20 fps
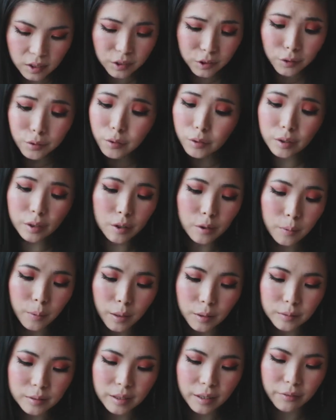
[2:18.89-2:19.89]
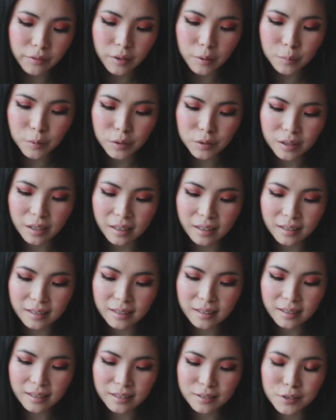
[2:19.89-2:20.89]
You know the quotes, if the music
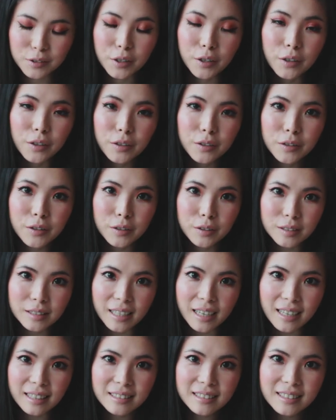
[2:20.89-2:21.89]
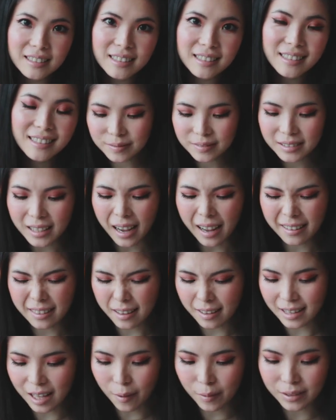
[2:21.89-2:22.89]
is good, you'll dance. Yeah, I
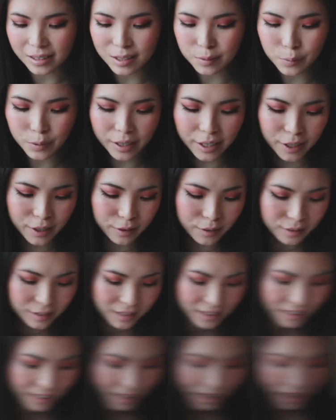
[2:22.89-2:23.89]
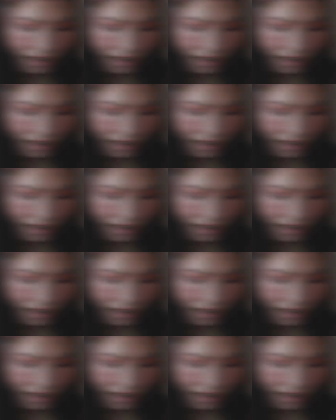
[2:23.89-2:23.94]
thought that one is pretty cute.